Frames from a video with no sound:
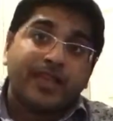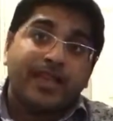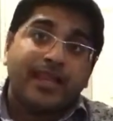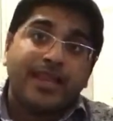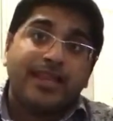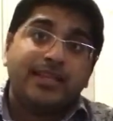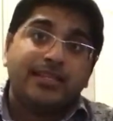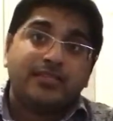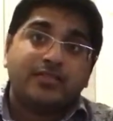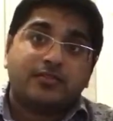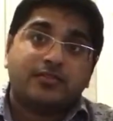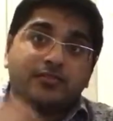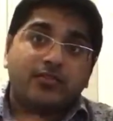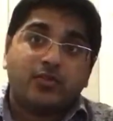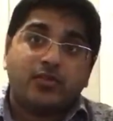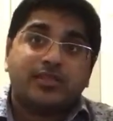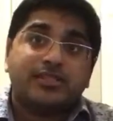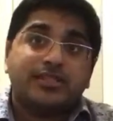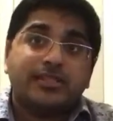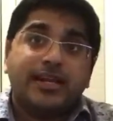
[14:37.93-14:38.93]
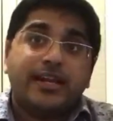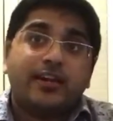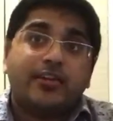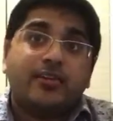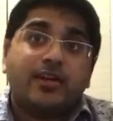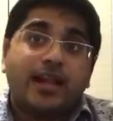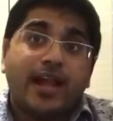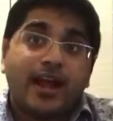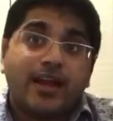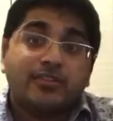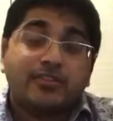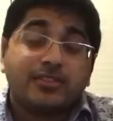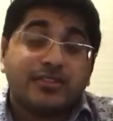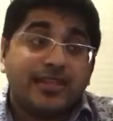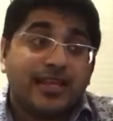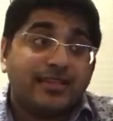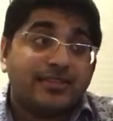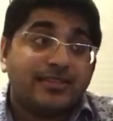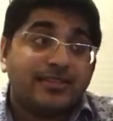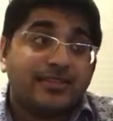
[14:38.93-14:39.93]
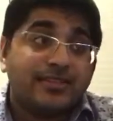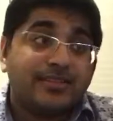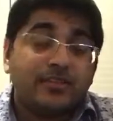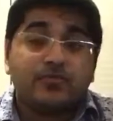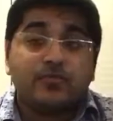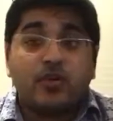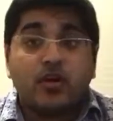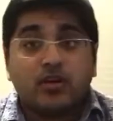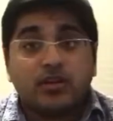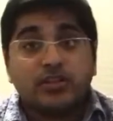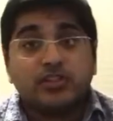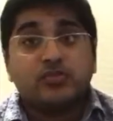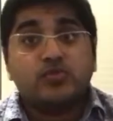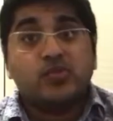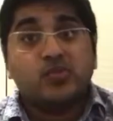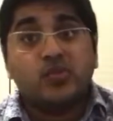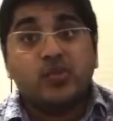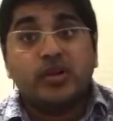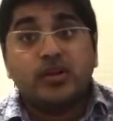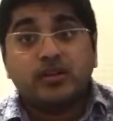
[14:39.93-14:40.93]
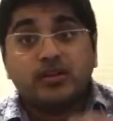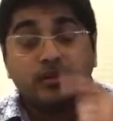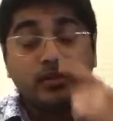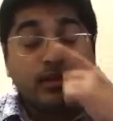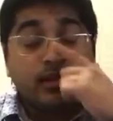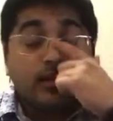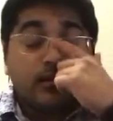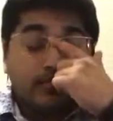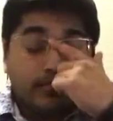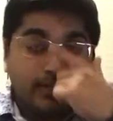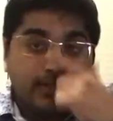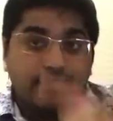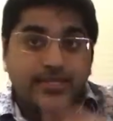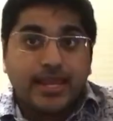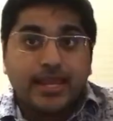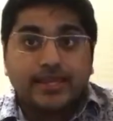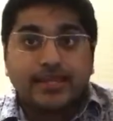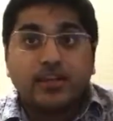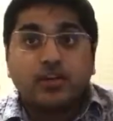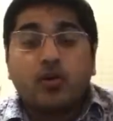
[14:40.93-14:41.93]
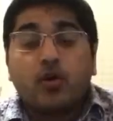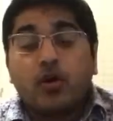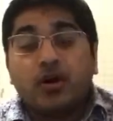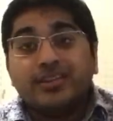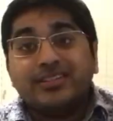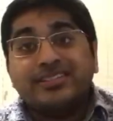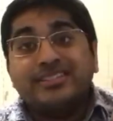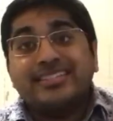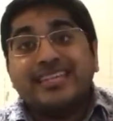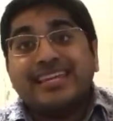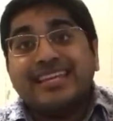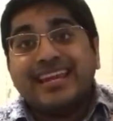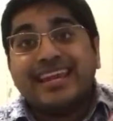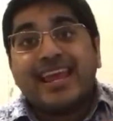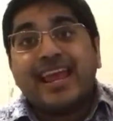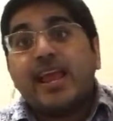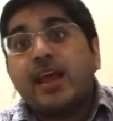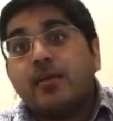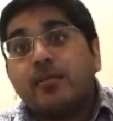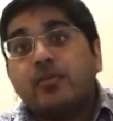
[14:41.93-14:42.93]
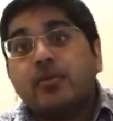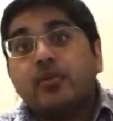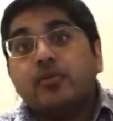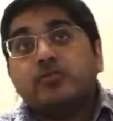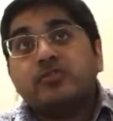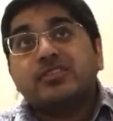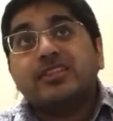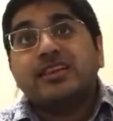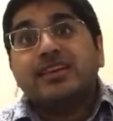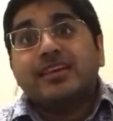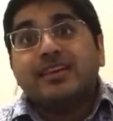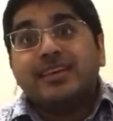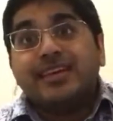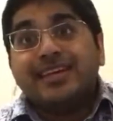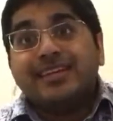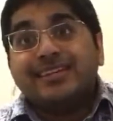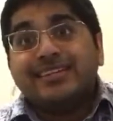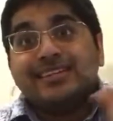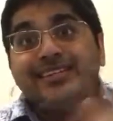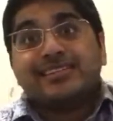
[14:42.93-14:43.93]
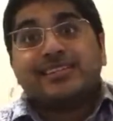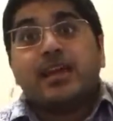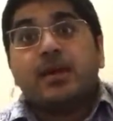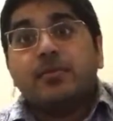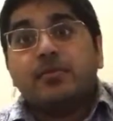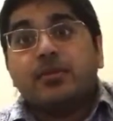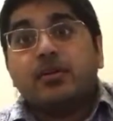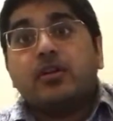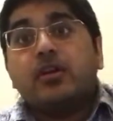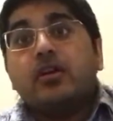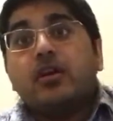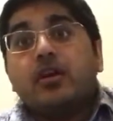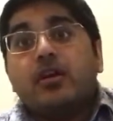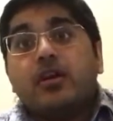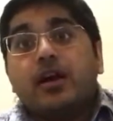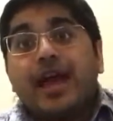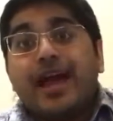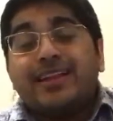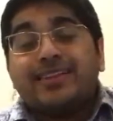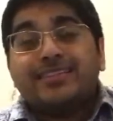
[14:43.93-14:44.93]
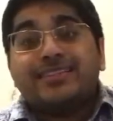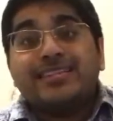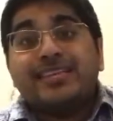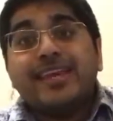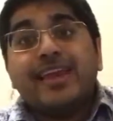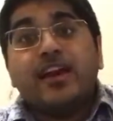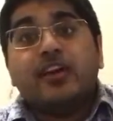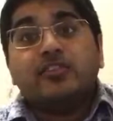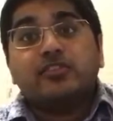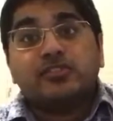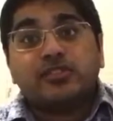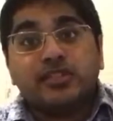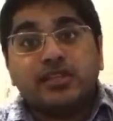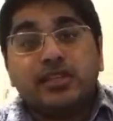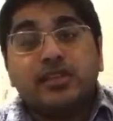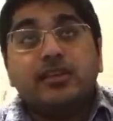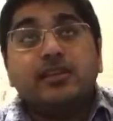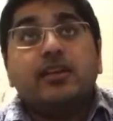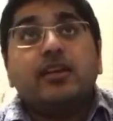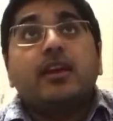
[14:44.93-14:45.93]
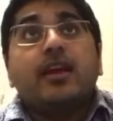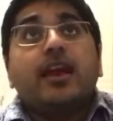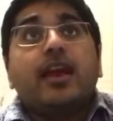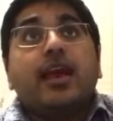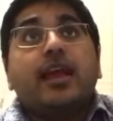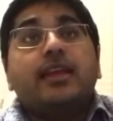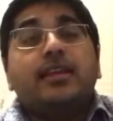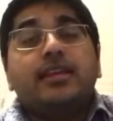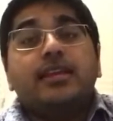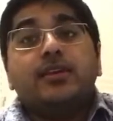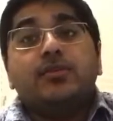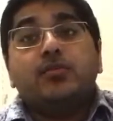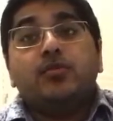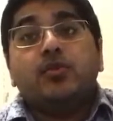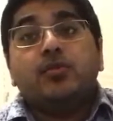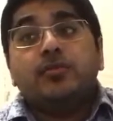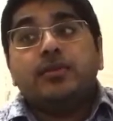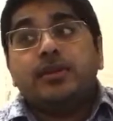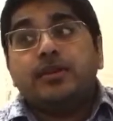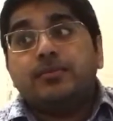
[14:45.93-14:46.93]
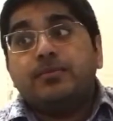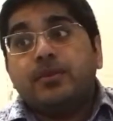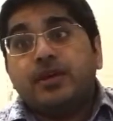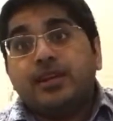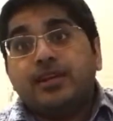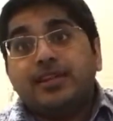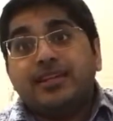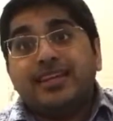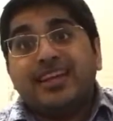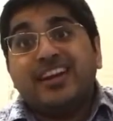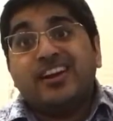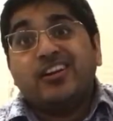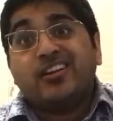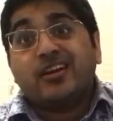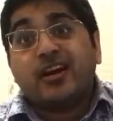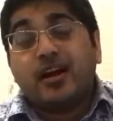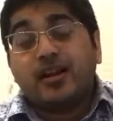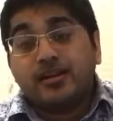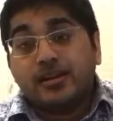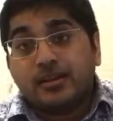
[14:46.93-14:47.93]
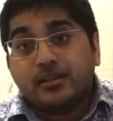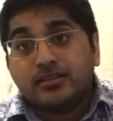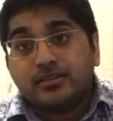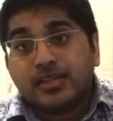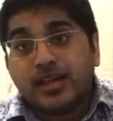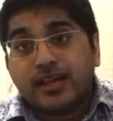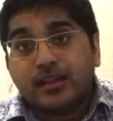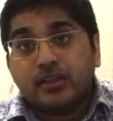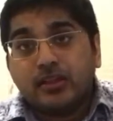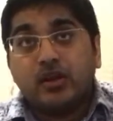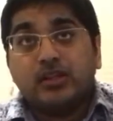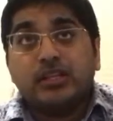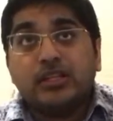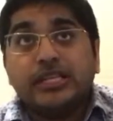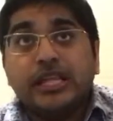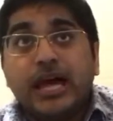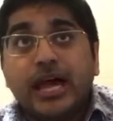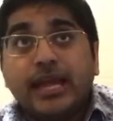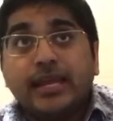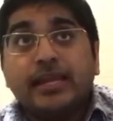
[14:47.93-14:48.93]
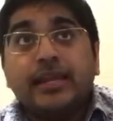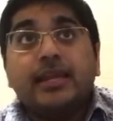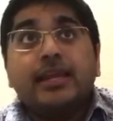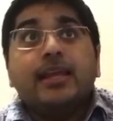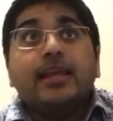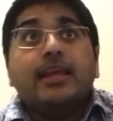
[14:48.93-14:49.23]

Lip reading: it is, of course, later announced that Seth Rollins will be taking on Dean Ambrose in December at TLC, and he will be putting the Intercontinental title on the line.